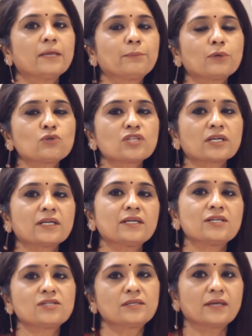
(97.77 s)
approach the
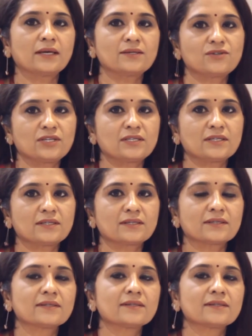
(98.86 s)
condition and treat it.